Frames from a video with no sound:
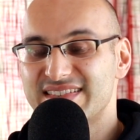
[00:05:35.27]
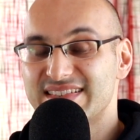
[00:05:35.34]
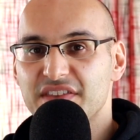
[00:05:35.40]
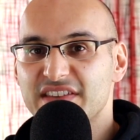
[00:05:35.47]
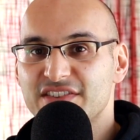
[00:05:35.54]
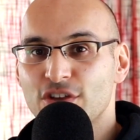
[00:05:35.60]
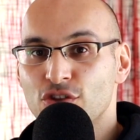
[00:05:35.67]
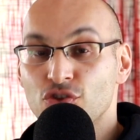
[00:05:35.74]

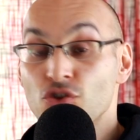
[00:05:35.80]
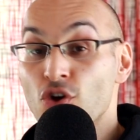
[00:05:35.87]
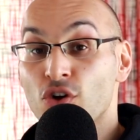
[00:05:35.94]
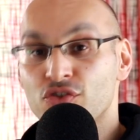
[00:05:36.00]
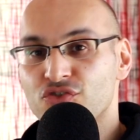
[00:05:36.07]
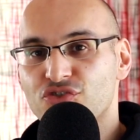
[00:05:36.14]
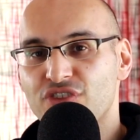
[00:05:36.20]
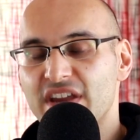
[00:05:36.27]
this
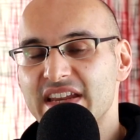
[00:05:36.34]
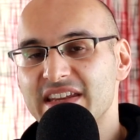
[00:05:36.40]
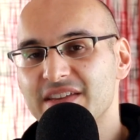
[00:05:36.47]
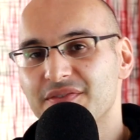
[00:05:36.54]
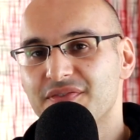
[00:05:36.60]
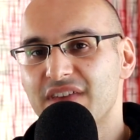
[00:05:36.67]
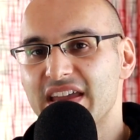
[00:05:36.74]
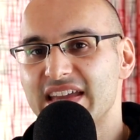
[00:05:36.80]

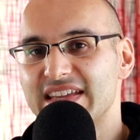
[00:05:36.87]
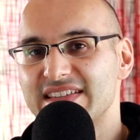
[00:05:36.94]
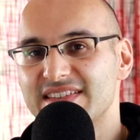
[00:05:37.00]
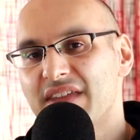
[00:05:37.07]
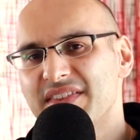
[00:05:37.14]
non-training phase.